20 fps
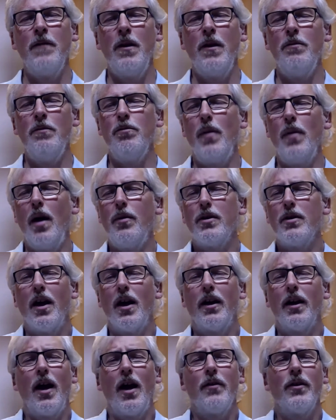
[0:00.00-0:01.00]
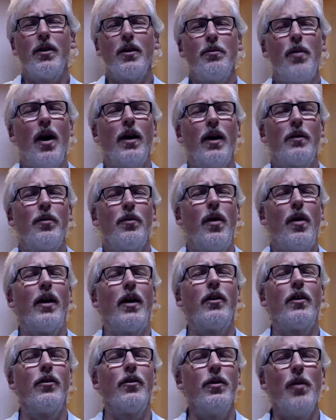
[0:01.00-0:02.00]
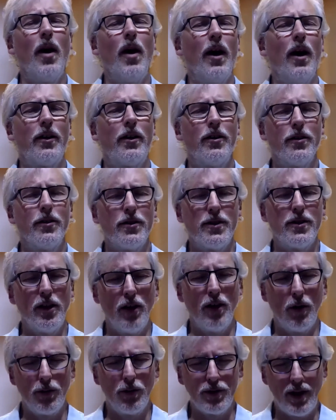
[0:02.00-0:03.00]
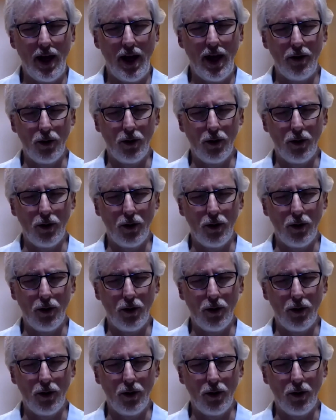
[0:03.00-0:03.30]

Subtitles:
Maybe it's like having a backpack on your back you just didn't know was there,